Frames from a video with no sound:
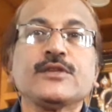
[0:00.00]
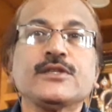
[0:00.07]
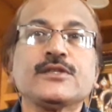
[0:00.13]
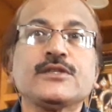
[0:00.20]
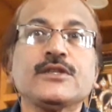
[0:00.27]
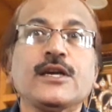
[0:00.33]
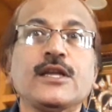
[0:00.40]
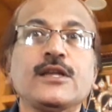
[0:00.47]
is
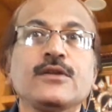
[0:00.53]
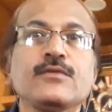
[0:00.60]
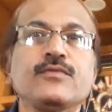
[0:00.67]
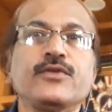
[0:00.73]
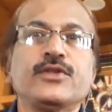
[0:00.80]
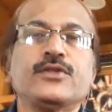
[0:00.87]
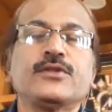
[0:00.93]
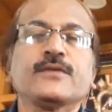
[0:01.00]
tallying
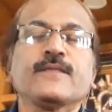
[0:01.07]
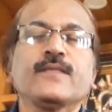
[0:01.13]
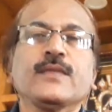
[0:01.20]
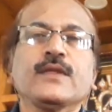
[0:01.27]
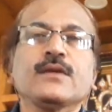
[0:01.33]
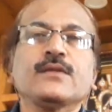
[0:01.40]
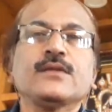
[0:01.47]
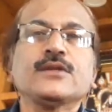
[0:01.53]
with
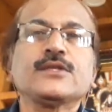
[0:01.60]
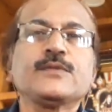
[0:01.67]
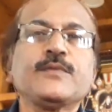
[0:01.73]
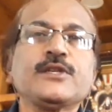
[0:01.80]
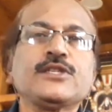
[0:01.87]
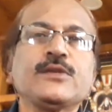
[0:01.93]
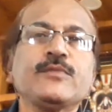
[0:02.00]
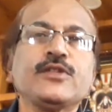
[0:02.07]
the
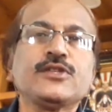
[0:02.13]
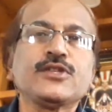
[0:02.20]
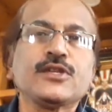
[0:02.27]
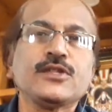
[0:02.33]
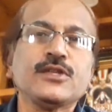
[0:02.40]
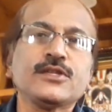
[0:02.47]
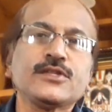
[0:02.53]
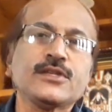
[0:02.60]
specimen
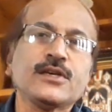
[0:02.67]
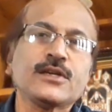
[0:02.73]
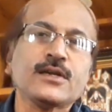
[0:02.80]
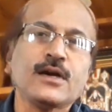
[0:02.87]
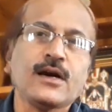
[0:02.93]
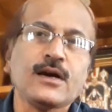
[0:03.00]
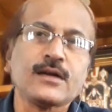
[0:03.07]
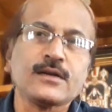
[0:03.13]
signature
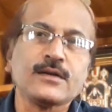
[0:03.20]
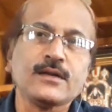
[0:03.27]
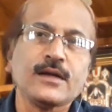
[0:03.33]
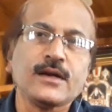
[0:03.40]
or not.